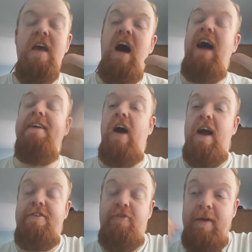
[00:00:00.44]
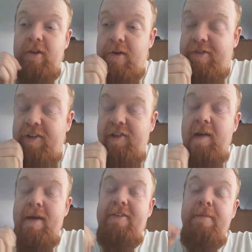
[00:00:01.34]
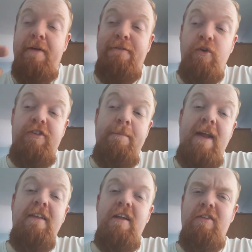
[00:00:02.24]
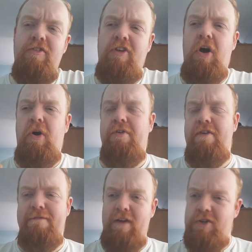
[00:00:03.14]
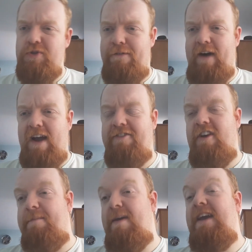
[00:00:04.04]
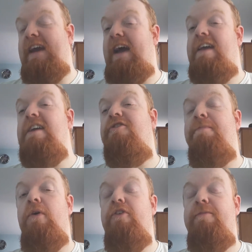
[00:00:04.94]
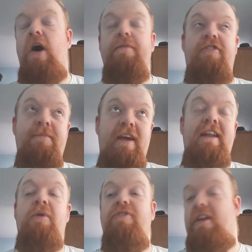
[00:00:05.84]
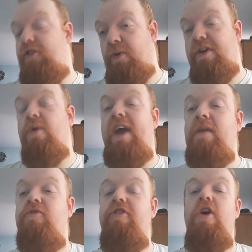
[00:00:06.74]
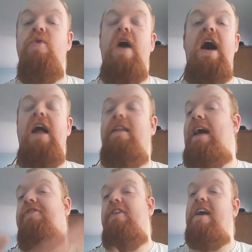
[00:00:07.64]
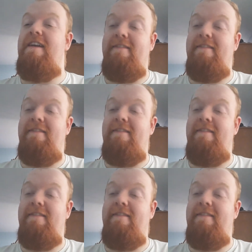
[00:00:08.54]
Hi guys, it's me Lewis, and today I'm here to get my thoughts and opinions on Virtua Fighter being at esports, obviously being announced at the Tokyo Game Show last night.